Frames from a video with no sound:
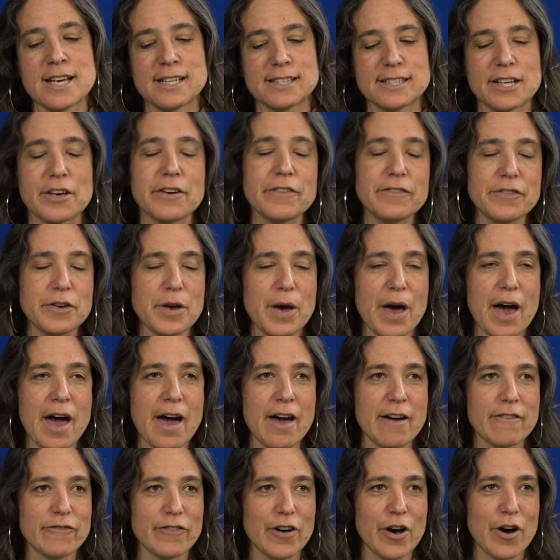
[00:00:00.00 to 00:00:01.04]
So if you
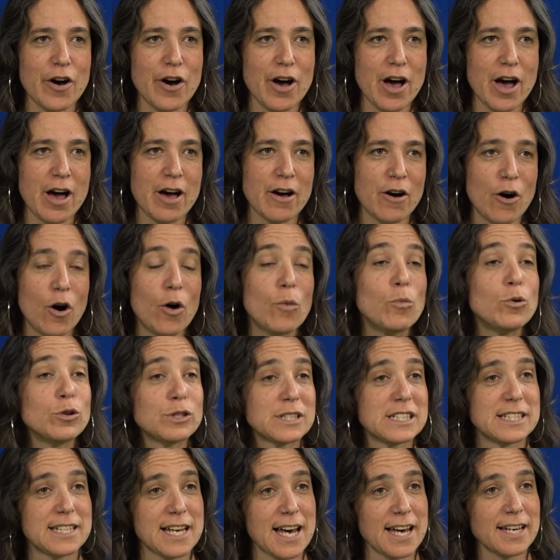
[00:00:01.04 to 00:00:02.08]
have a hot
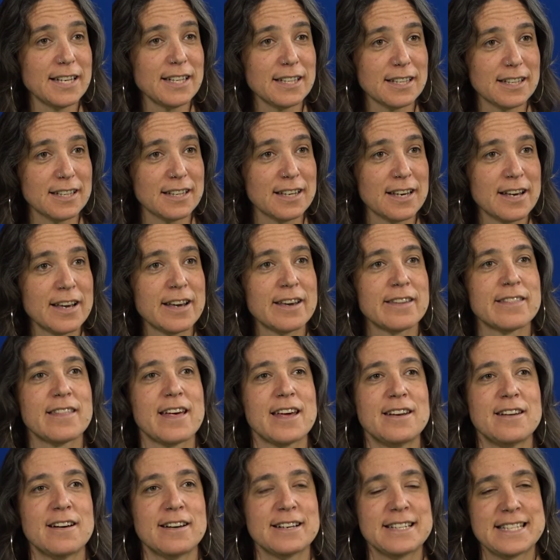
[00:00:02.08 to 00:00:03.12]
water tank,
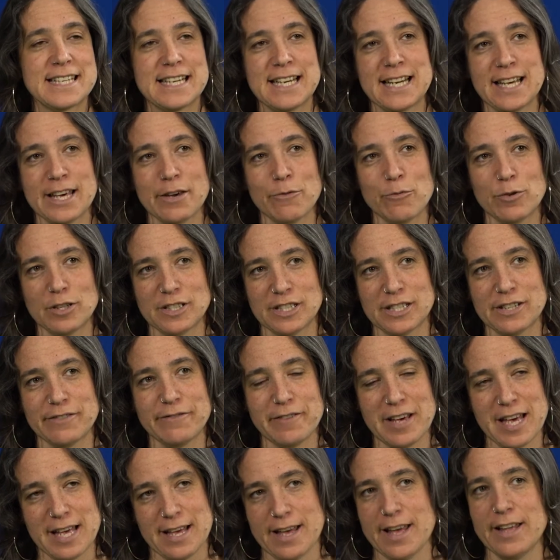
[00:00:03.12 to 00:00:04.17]
then ideally you want to
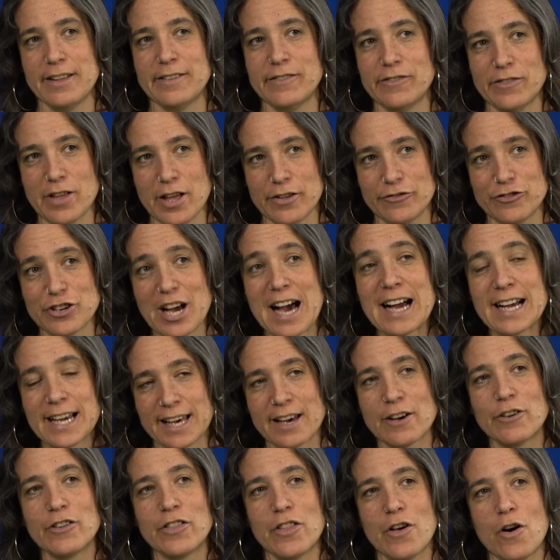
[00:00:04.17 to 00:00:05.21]
fit a
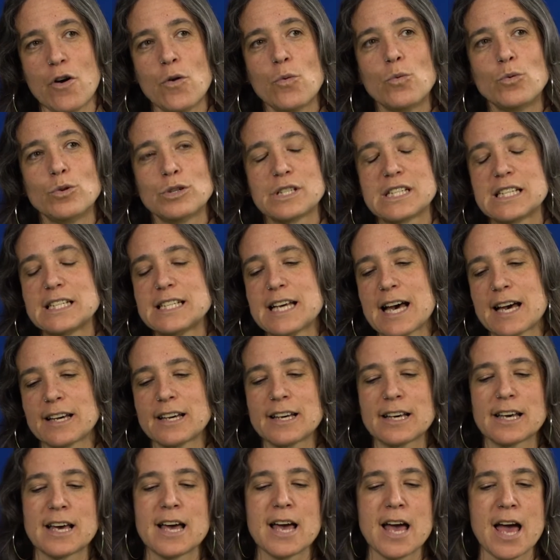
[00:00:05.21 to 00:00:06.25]
jacket on the hot water
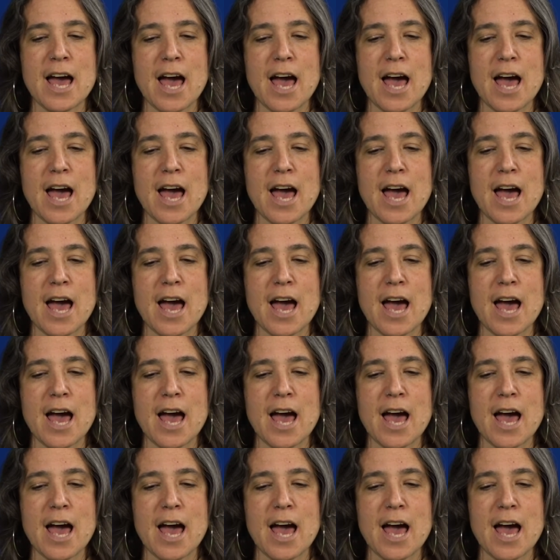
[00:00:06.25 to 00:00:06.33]
tank,